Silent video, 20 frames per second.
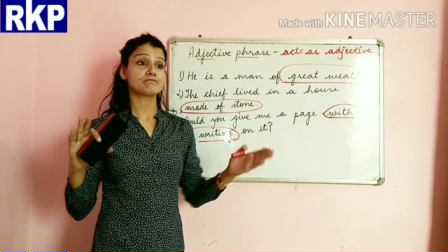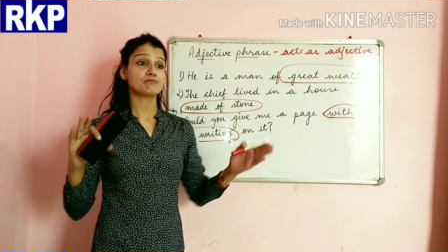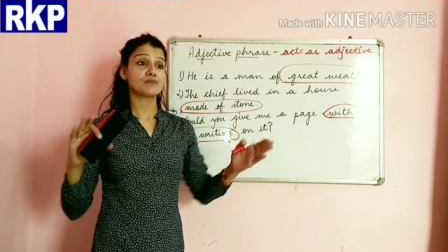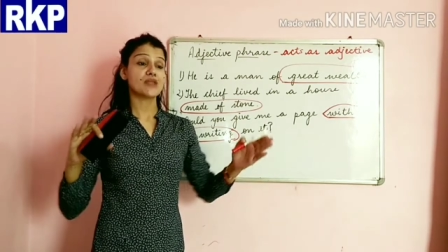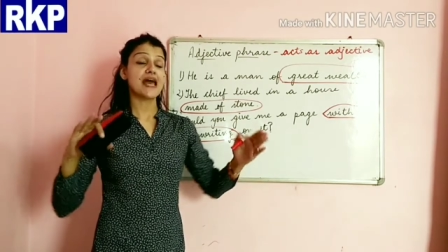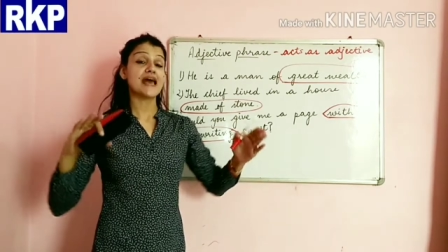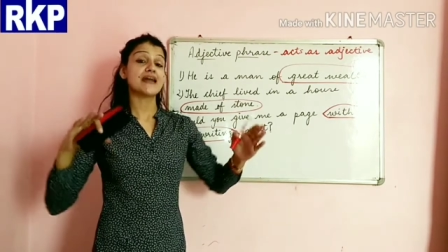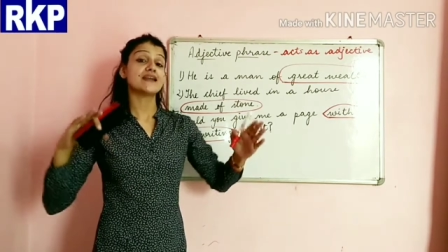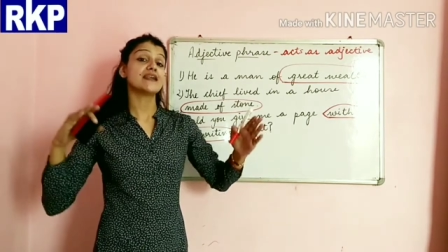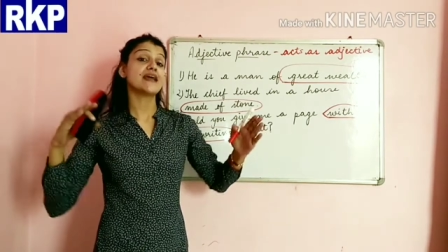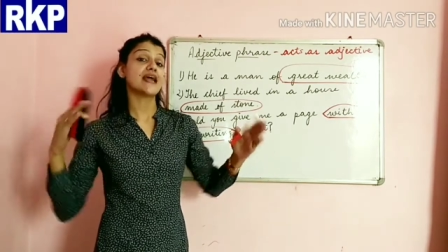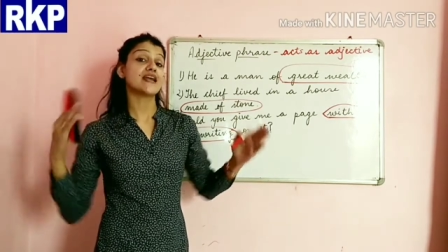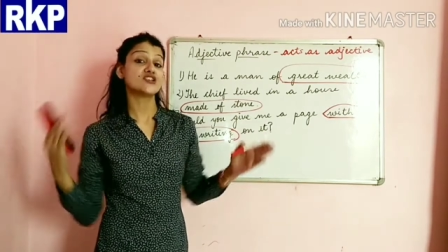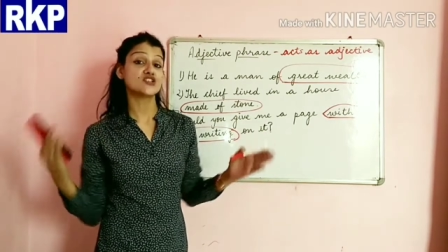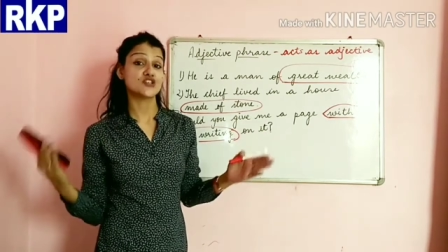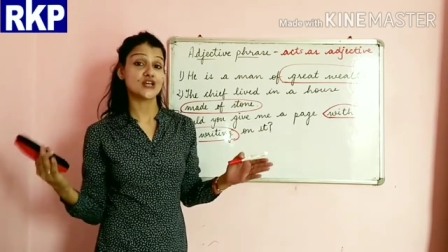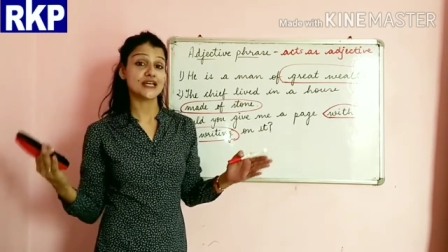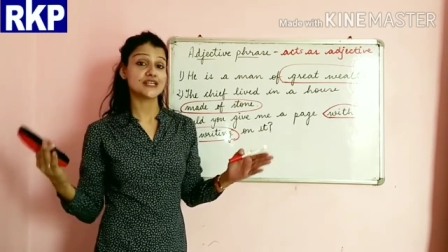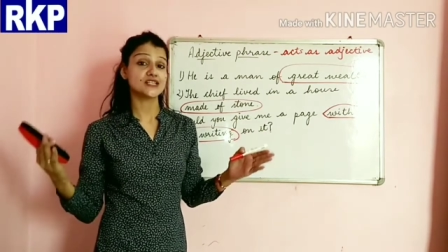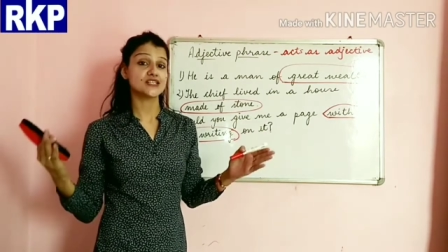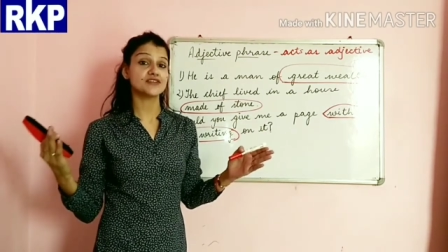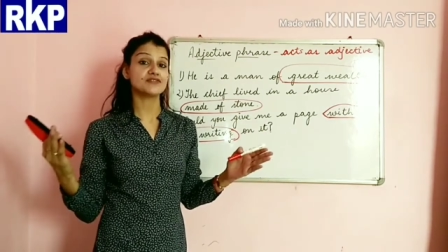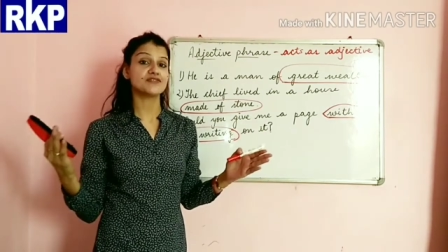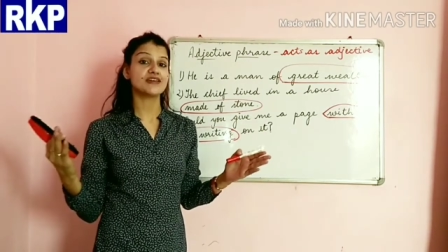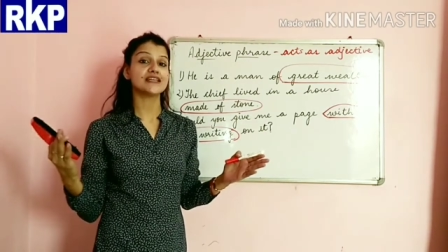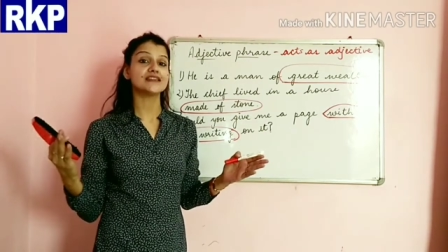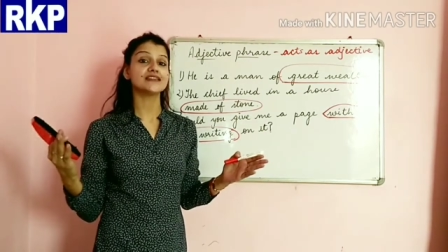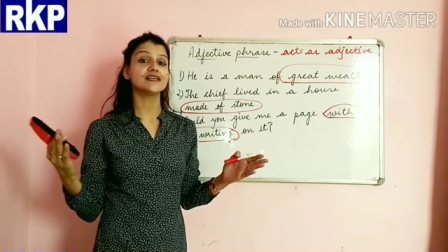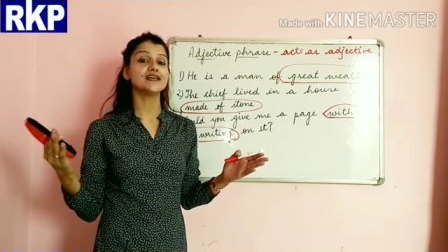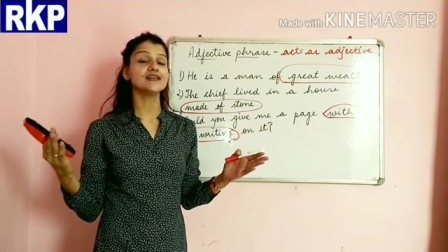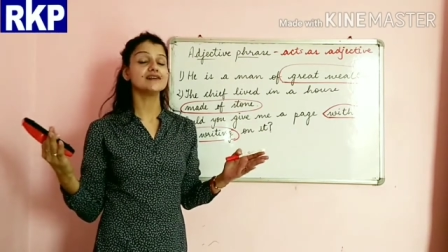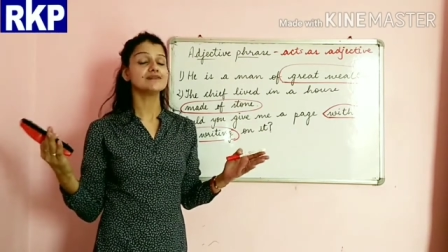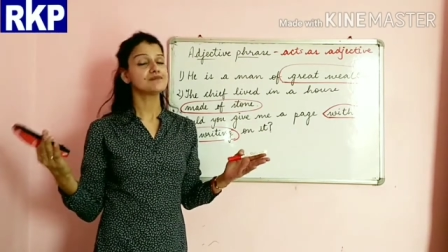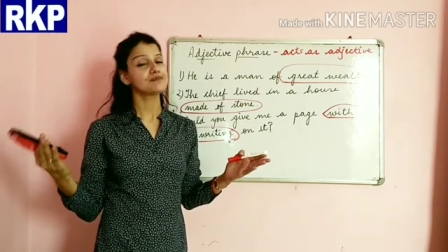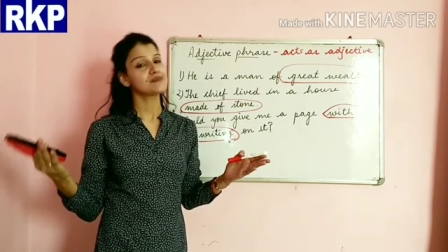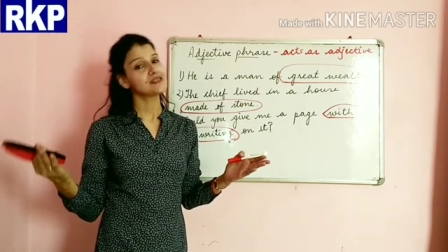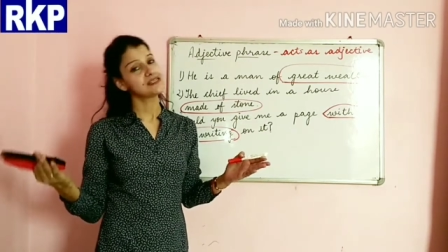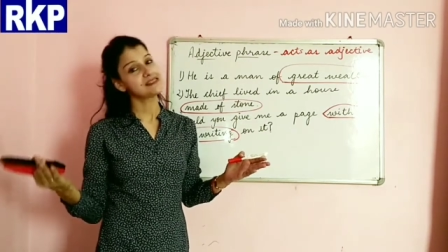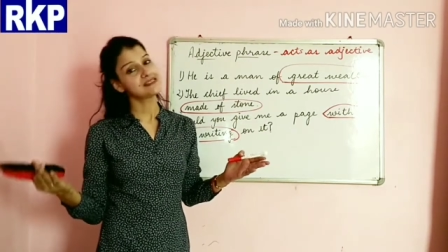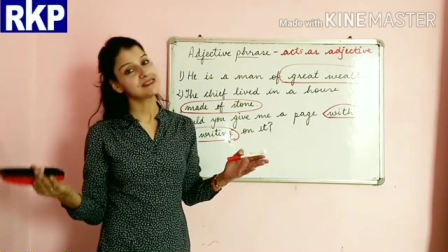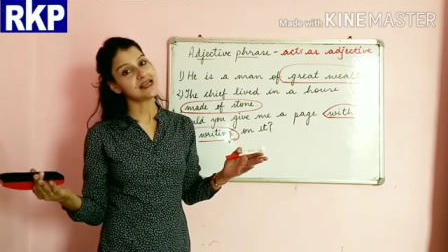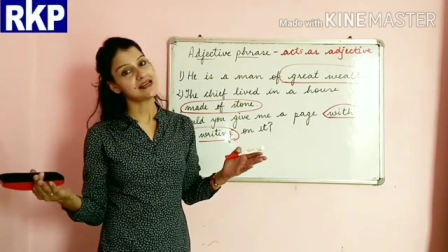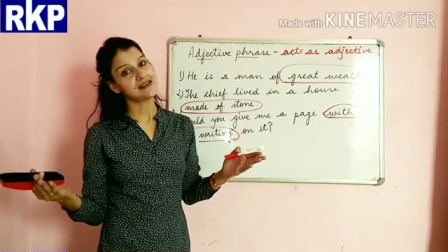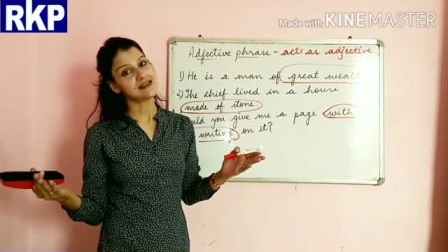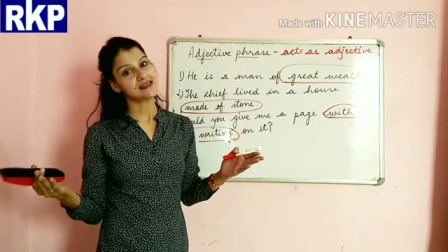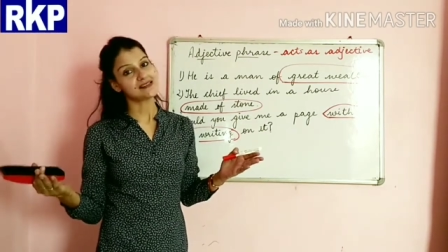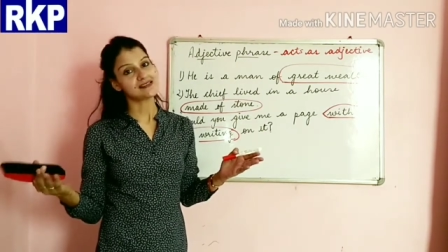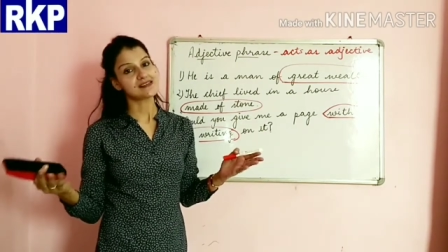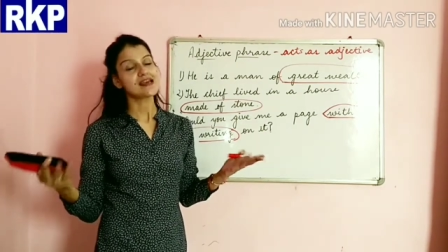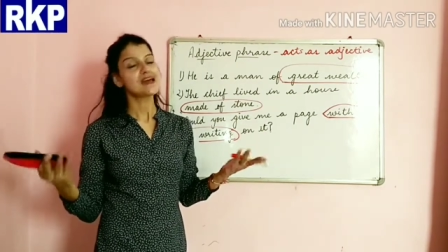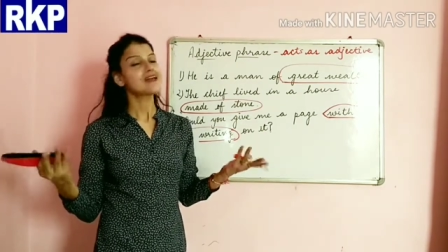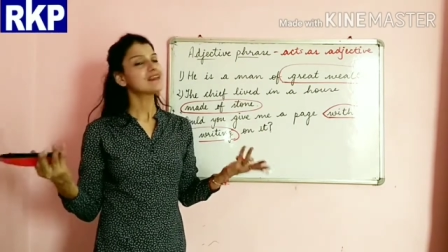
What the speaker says: an adjective in the sentence.